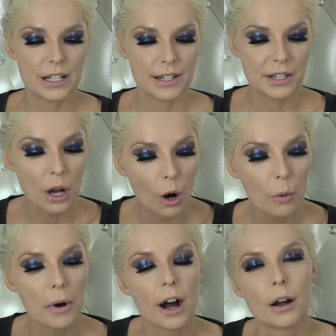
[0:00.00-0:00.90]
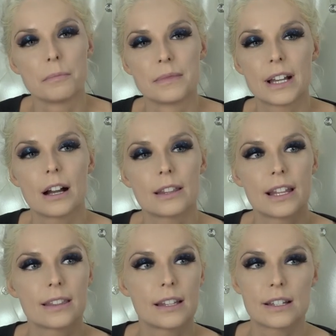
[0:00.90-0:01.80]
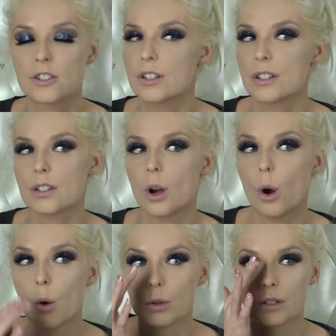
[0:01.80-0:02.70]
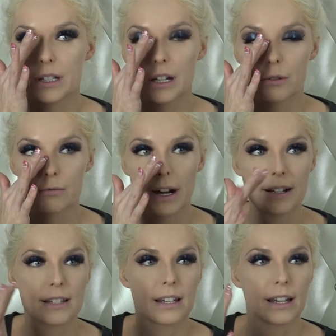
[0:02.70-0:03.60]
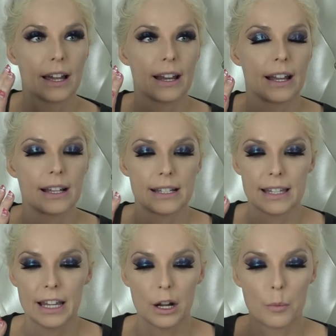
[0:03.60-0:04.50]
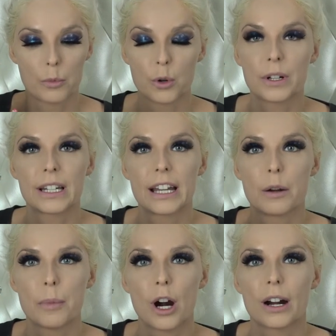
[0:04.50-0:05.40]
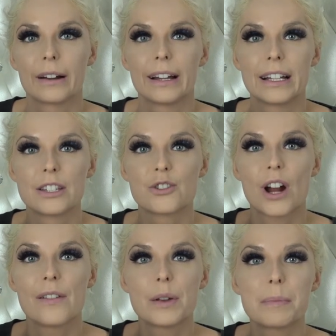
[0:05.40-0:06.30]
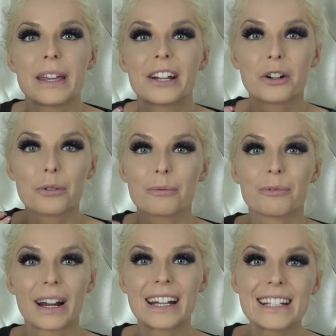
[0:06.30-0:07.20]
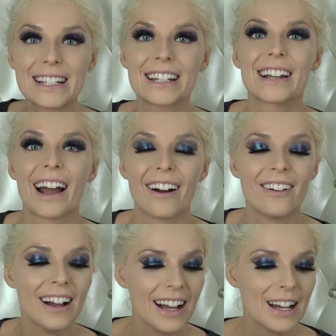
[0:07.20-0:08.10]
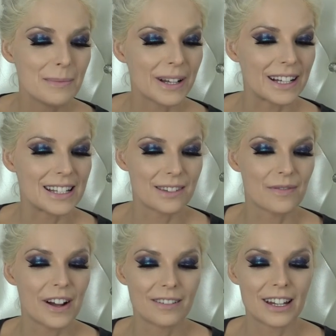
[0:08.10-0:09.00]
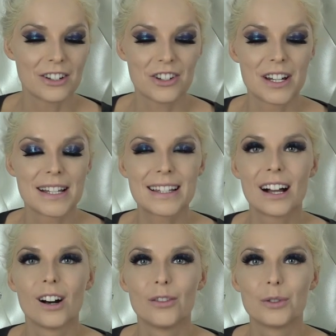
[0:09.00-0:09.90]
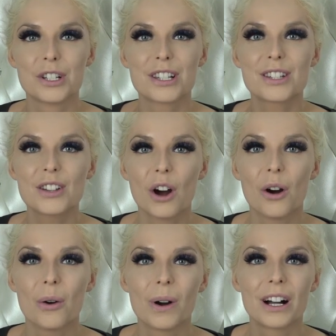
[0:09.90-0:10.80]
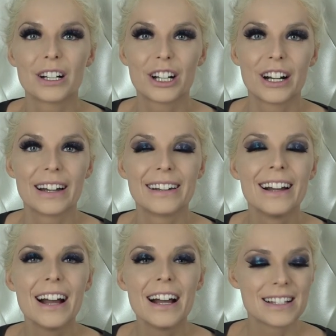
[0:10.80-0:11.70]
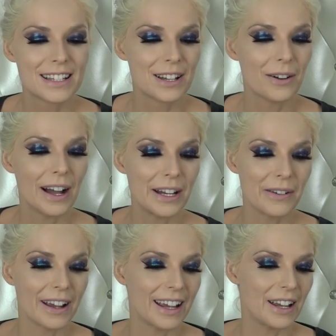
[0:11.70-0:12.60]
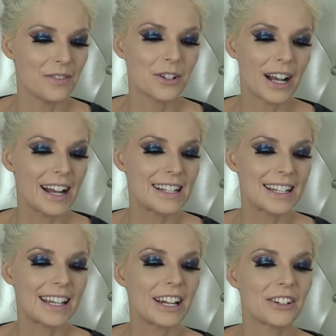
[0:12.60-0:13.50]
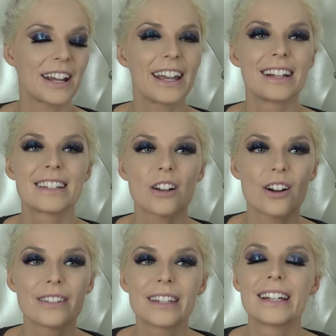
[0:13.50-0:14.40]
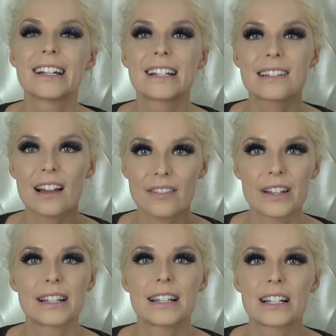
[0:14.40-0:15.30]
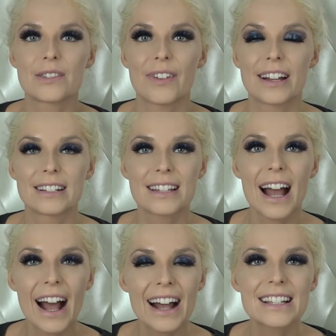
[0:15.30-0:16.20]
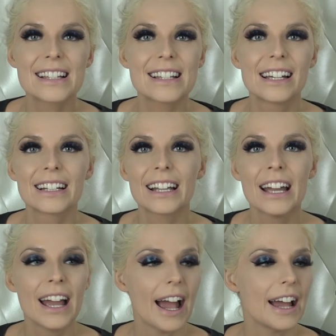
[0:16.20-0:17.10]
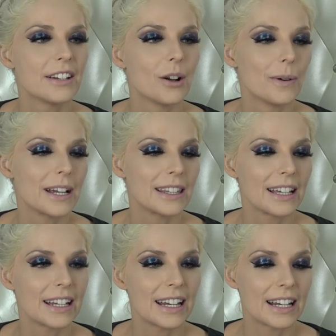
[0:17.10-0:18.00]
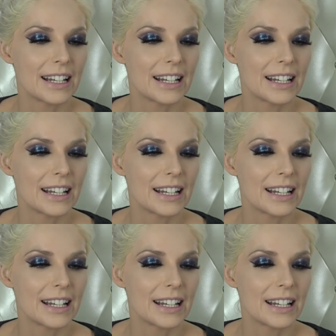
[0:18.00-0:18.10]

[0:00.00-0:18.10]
so pumped that this just totally wrecked it and has like broken it apart. It's driving me crazy now because the foundation itself was so good. So anyway, if you guys can get your hands on this, this is fantastic. And knowing that it